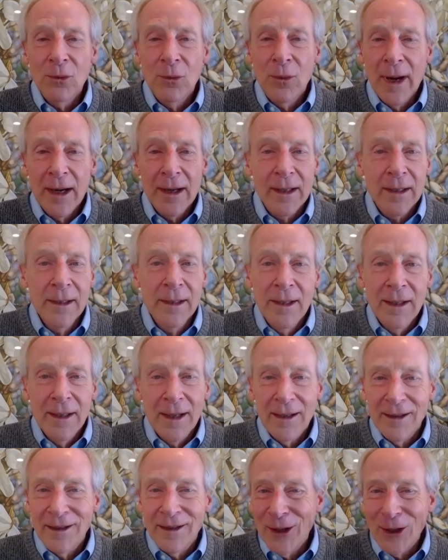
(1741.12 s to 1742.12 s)
where
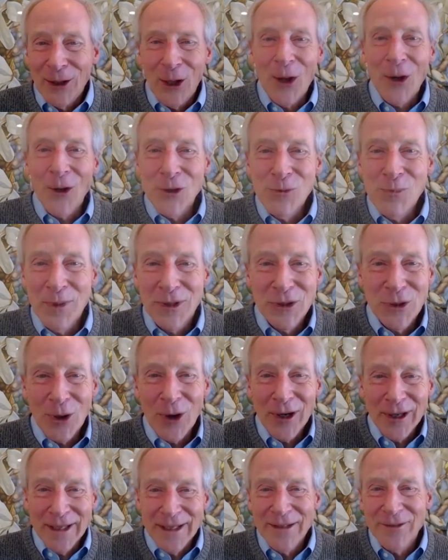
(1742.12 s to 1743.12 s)
a large
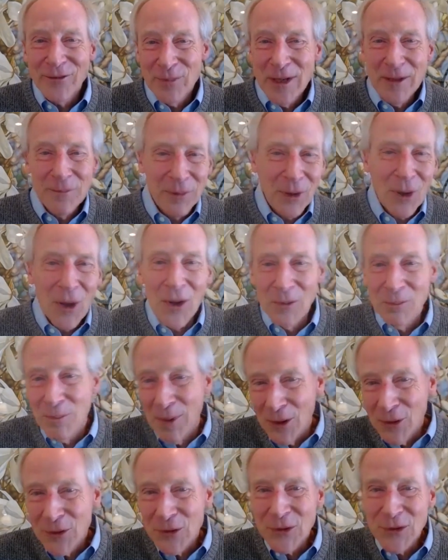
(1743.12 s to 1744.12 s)
majority of people on
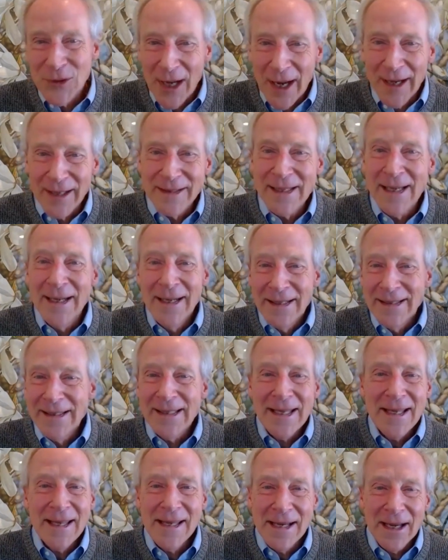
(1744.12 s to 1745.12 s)
both sides
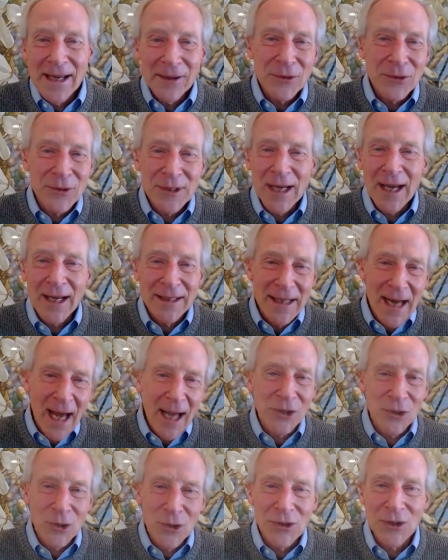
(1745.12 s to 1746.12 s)
see the other side
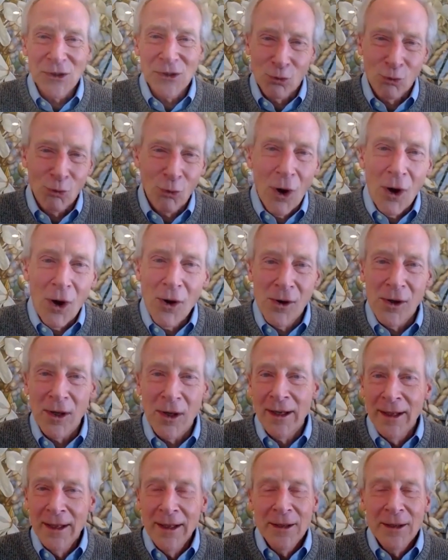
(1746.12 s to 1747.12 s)
not just as
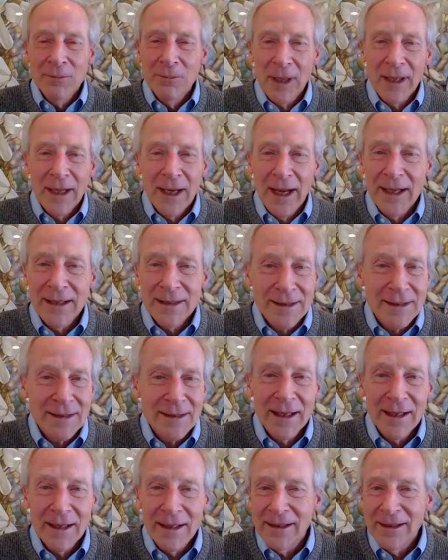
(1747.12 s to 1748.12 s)
wrong, but as
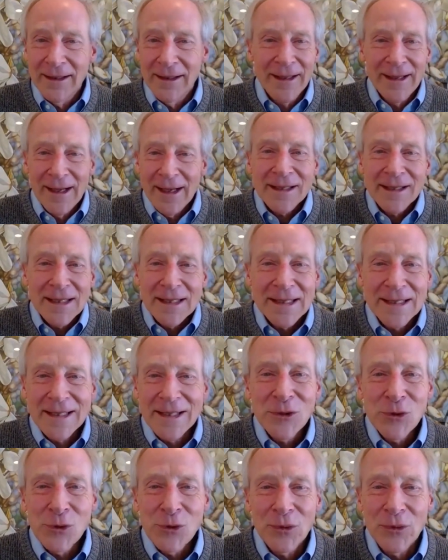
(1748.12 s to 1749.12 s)
an
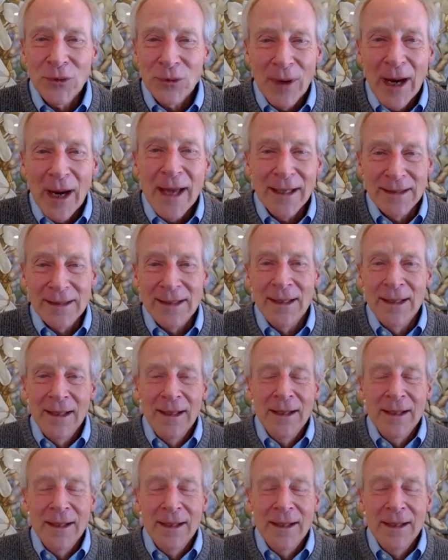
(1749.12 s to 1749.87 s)
existential threat.